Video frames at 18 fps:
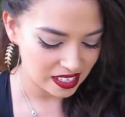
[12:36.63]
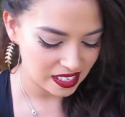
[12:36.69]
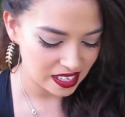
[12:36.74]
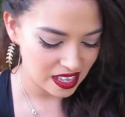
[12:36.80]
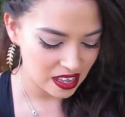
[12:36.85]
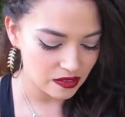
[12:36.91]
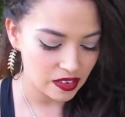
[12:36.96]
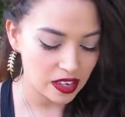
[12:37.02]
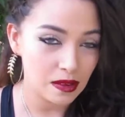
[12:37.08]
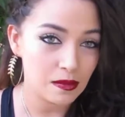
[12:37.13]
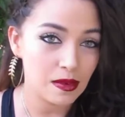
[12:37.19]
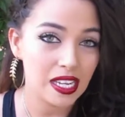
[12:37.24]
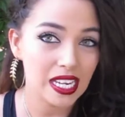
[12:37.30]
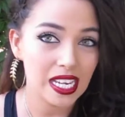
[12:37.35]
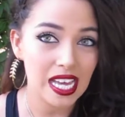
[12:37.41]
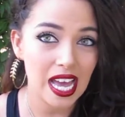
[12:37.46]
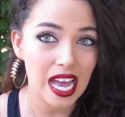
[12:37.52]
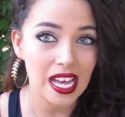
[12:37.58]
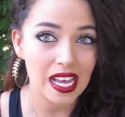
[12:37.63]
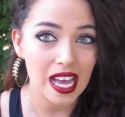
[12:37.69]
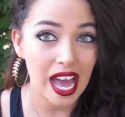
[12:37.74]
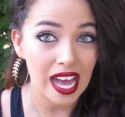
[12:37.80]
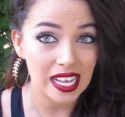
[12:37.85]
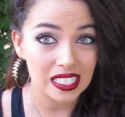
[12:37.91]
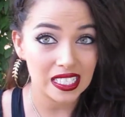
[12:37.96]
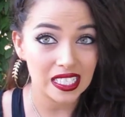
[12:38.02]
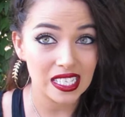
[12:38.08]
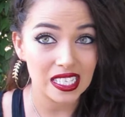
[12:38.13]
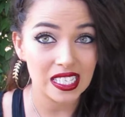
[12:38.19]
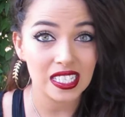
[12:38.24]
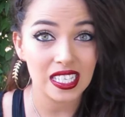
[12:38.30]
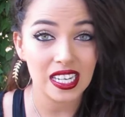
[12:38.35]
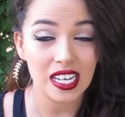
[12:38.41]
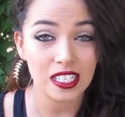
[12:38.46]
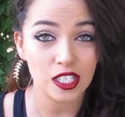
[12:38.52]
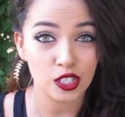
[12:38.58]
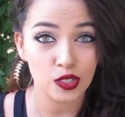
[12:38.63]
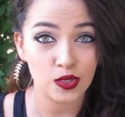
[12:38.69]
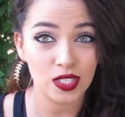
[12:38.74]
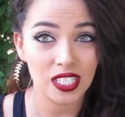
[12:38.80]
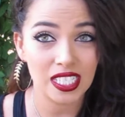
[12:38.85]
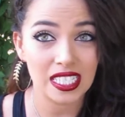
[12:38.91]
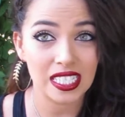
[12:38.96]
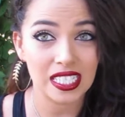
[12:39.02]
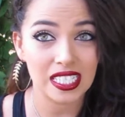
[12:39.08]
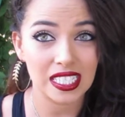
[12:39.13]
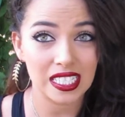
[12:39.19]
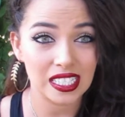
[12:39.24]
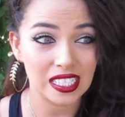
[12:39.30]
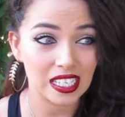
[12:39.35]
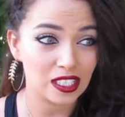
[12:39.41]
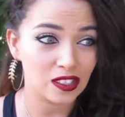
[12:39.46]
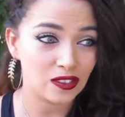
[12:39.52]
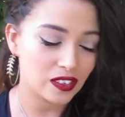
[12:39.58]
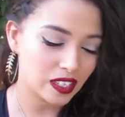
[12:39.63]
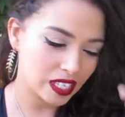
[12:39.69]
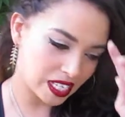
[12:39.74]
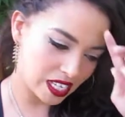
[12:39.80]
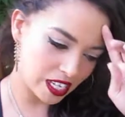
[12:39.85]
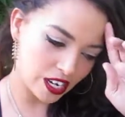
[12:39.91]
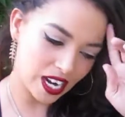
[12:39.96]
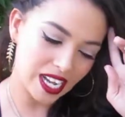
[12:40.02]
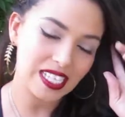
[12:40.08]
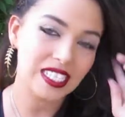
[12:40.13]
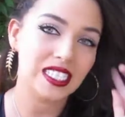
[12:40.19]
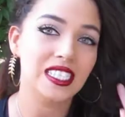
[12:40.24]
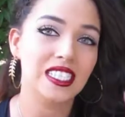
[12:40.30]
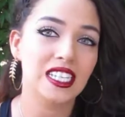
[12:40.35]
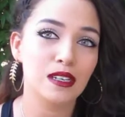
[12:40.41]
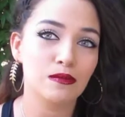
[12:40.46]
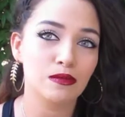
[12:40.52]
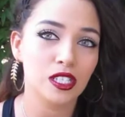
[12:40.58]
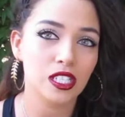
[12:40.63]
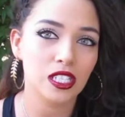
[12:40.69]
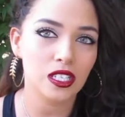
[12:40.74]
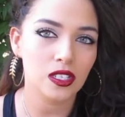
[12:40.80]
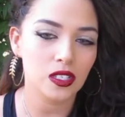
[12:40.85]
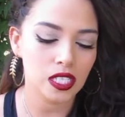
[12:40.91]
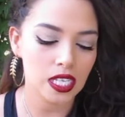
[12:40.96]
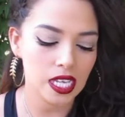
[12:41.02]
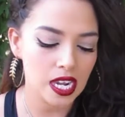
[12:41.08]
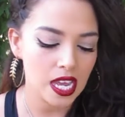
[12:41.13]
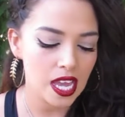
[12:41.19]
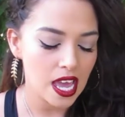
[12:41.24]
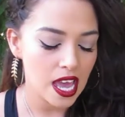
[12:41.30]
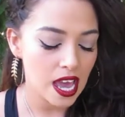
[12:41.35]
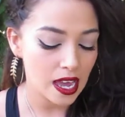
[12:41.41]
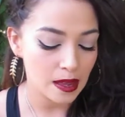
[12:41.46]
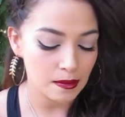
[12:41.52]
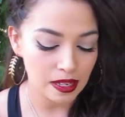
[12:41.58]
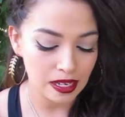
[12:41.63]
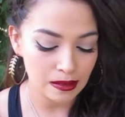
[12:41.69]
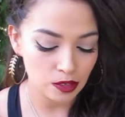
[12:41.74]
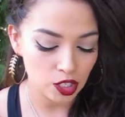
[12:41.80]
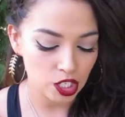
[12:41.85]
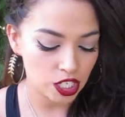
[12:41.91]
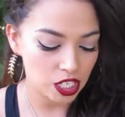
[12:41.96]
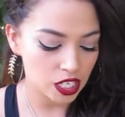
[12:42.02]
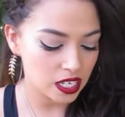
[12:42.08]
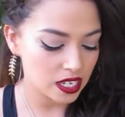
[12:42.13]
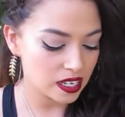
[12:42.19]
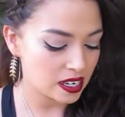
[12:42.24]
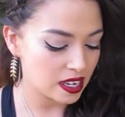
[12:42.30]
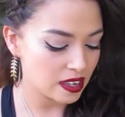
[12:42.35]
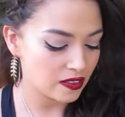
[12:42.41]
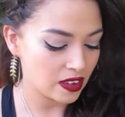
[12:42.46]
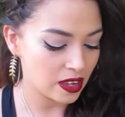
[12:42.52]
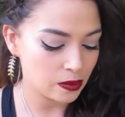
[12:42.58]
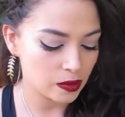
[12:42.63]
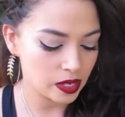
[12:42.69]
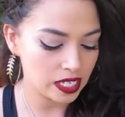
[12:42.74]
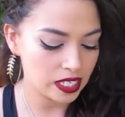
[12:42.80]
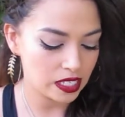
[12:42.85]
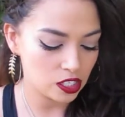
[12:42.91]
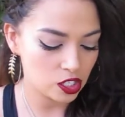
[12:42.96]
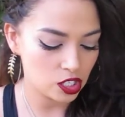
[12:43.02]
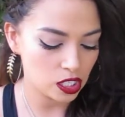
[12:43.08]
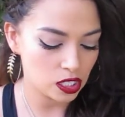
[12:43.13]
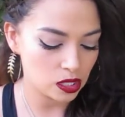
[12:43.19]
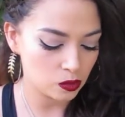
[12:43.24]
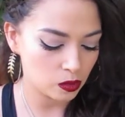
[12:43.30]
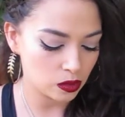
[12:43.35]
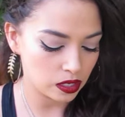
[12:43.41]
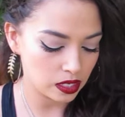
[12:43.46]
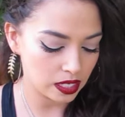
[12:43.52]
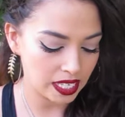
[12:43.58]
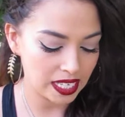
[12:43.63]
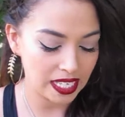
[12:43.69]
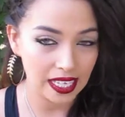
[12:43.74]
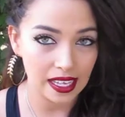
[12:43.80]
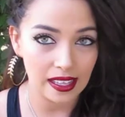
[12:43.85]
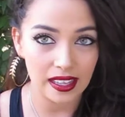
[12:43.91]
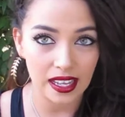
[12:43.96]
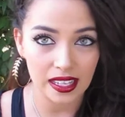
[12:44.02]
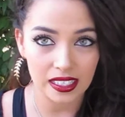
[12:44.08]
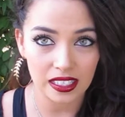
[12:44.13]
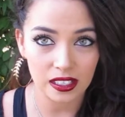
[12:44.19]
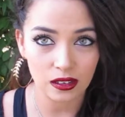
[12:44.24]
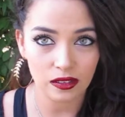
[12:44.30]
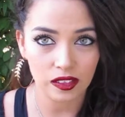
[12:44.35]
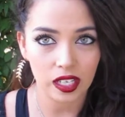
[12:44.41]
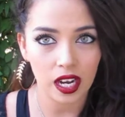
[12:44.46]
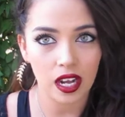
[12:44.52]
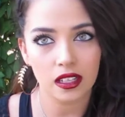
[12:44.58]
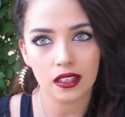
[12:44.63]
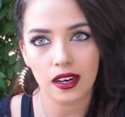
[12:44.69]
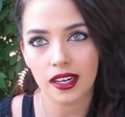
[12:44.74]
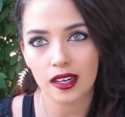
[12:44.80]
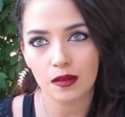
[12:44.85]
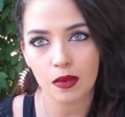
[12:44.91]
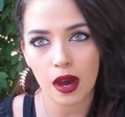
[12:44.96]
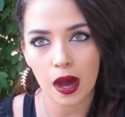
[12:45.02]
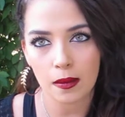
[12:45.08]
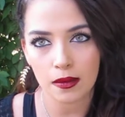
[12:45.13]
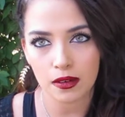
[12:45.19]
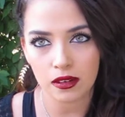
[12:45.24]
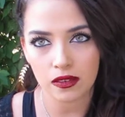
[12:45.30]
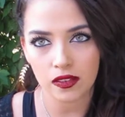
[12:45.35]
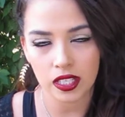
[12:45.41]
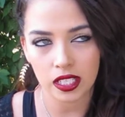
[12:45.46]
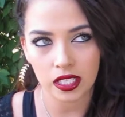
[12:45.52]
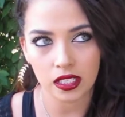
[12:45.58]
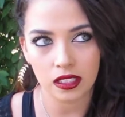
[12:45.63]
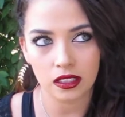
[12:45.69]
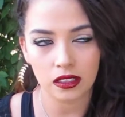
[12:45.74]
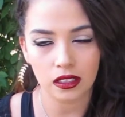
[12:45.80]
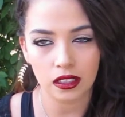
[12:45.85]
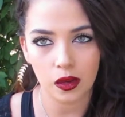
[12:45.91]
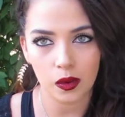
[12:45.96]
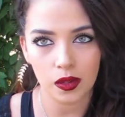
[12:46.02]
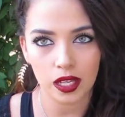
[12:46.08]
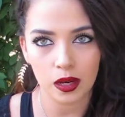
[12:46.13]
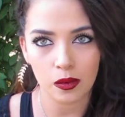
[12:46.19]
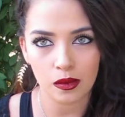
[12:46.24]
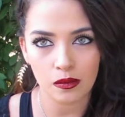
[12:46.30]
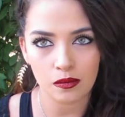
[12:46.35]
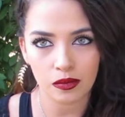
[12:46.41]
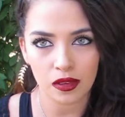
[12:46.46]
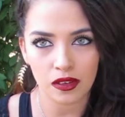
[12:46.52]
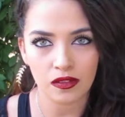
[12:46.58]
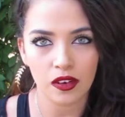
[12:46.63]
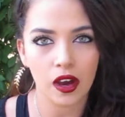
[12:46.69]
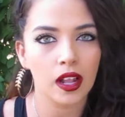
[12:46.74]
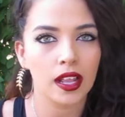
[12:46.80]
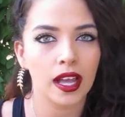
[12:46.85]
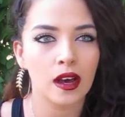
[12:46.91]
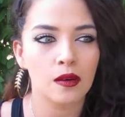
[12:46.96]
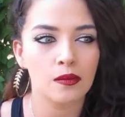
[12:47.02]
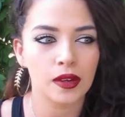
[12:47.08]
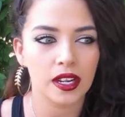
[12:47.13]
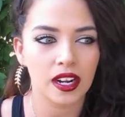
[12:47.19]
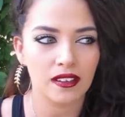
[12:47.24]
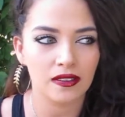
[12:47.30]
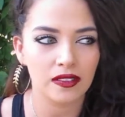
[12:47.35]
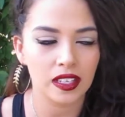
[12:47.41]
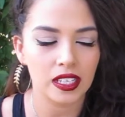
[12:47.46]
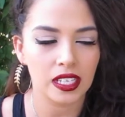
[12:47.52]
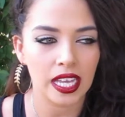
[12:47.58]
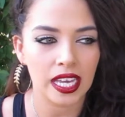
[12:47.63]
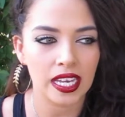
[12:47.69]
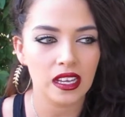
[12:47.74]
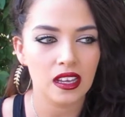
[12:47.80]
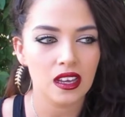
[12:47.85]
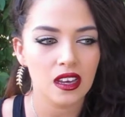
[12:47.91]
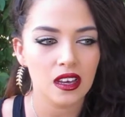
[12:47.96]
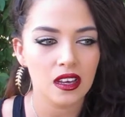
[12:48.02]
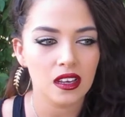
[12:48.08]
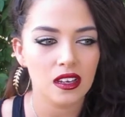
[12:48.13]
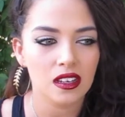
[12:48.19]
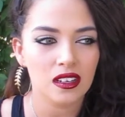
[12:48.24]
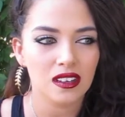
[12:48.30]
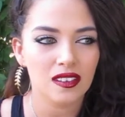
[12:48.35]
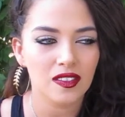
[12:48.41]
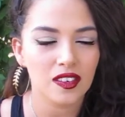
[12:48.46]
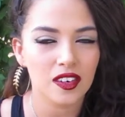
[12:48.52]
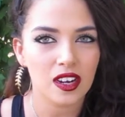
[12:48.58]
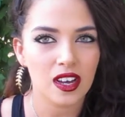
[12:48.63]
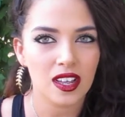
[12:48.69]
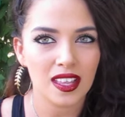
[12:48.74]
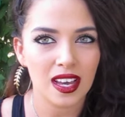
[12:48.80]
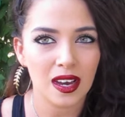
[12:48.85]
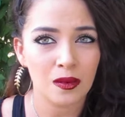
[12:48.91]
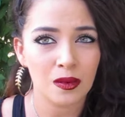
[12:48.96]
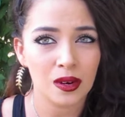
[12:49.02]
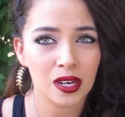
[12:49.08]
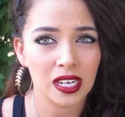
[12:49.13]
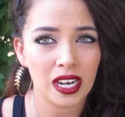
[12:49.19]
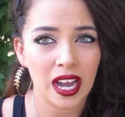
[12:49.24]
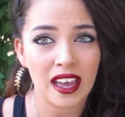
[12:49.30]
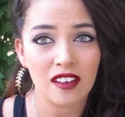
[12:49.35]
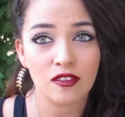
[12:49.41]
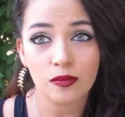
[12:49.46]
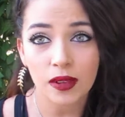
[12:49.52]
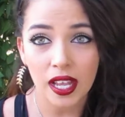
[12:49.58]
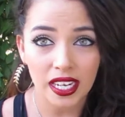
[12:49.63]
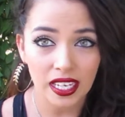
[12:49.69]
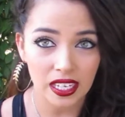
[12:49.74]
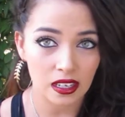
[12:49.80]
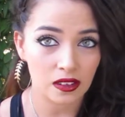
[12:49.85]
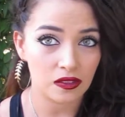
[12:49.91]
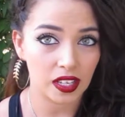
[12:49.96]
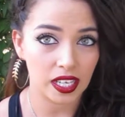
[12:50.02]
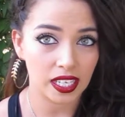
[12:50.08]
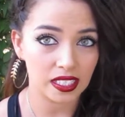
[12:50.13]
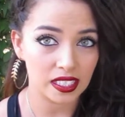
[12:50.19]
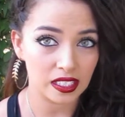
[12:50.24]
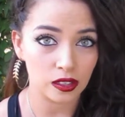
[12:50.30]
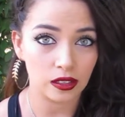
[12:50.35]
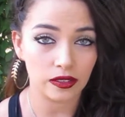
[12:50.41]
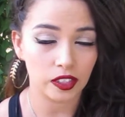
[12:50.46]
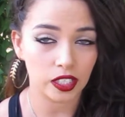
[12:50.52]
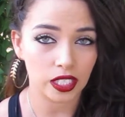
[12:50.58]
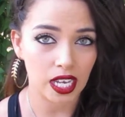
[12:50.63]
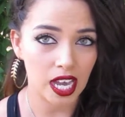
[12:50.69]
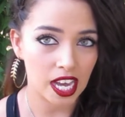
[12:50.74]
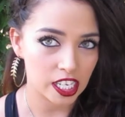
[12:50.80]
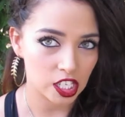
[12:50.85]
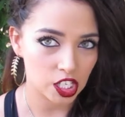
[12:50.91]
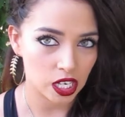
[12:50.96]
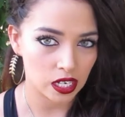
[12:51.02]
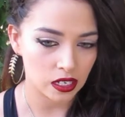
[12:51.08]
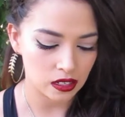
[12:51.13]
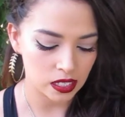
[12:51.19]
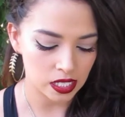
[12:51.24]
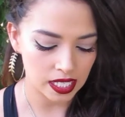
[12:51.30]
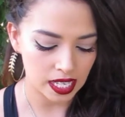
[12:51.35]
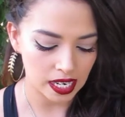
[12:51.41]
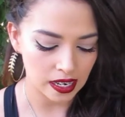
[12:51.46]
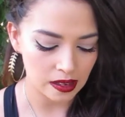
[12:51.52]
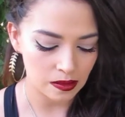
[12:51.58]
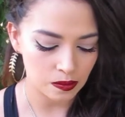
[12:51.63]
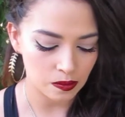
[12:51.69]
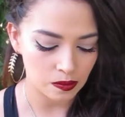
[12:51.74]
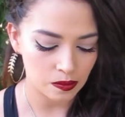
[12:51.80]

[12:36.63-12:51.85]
If anybody has this and has used it successfully or has tips to use it, I mean, I'm sure if I wanted to just swirl it and get that silver color, I could pop it over the glitter glue and there wouldn't be fallout. But I feel like for all that work, I have plenty of like silvery eyeshadows that I